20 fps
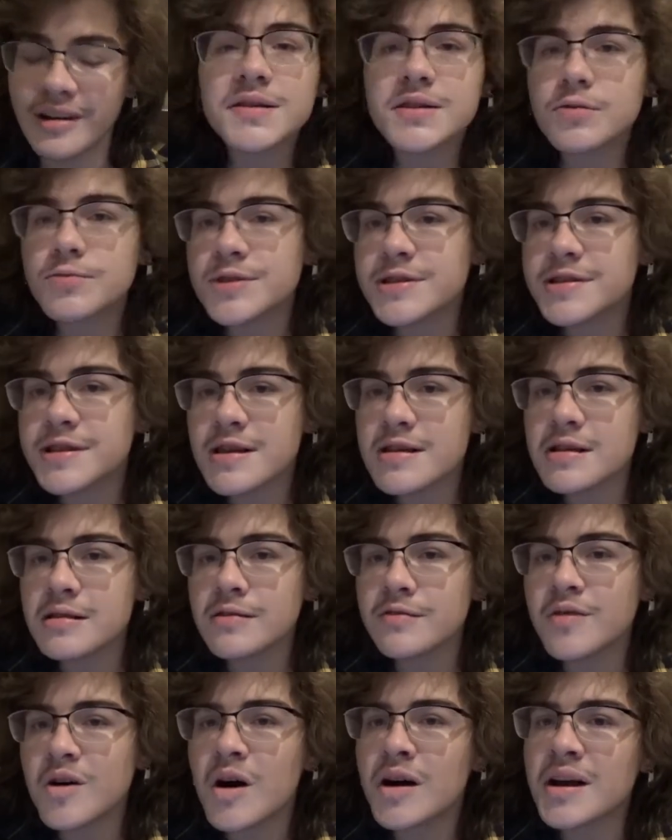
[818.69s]
So we see that
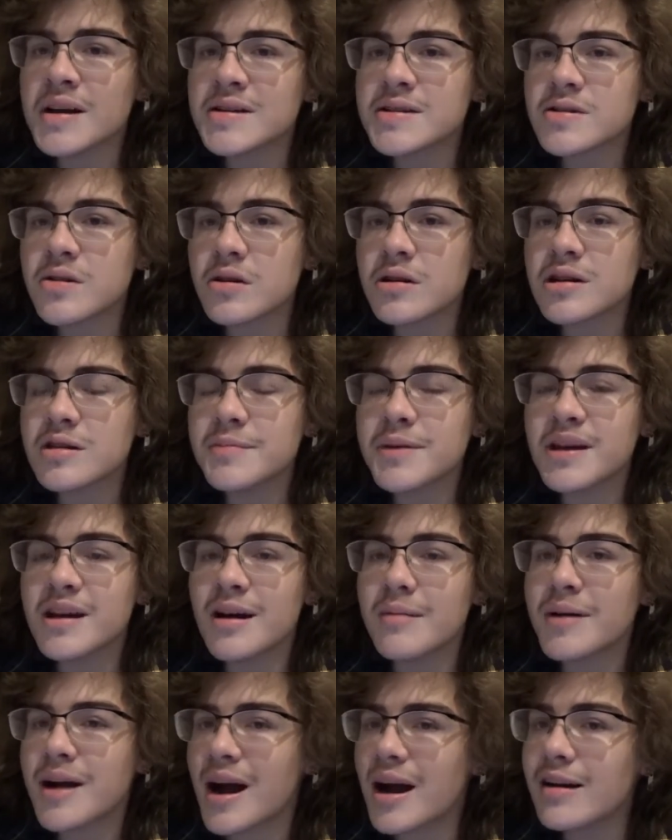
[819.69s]
Levon has started to
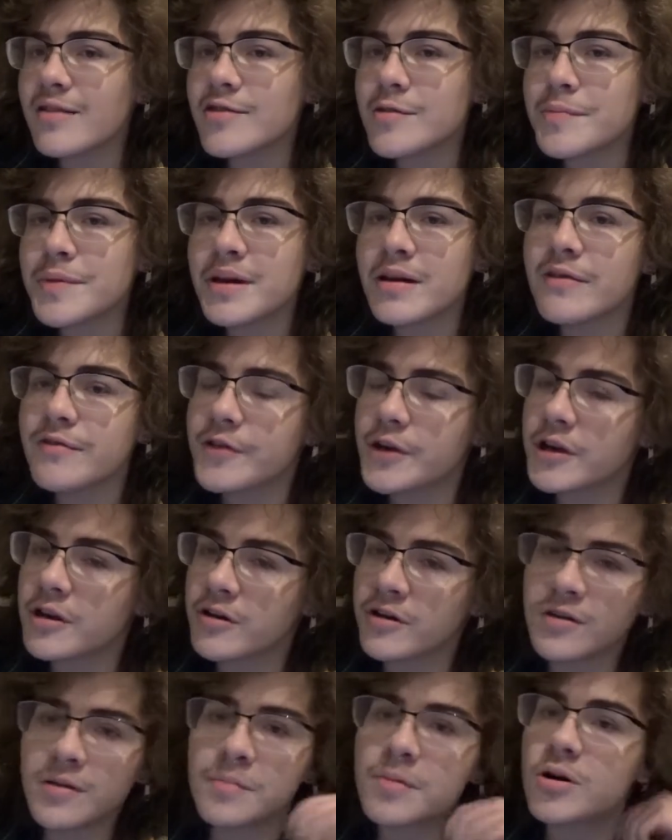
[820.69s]
become kind of a big
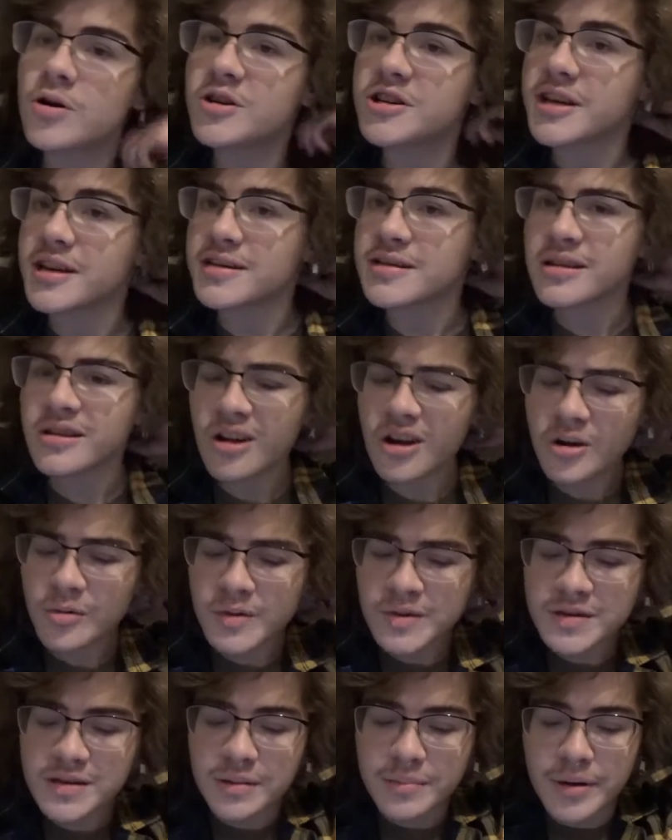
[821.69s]
figure in the protests along
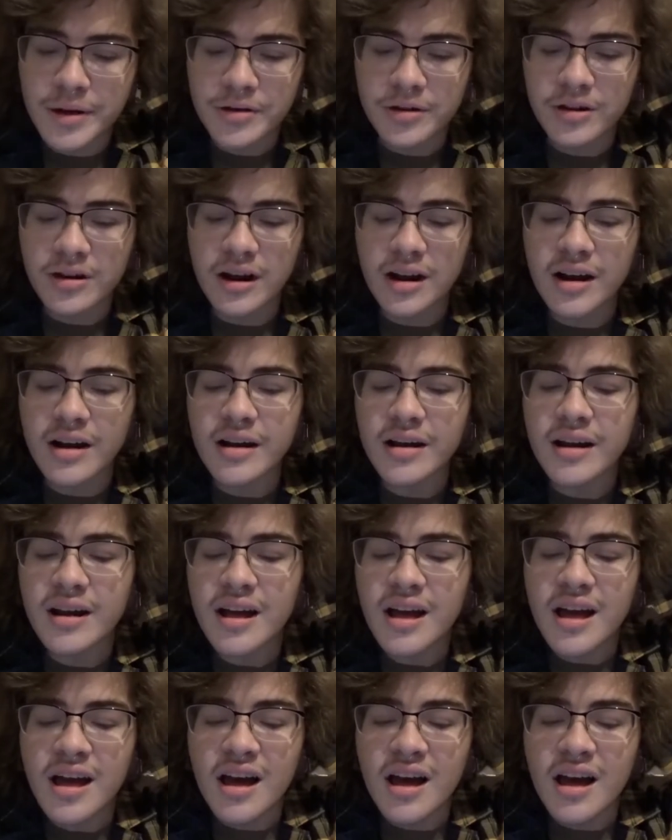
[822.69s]
with some other guy.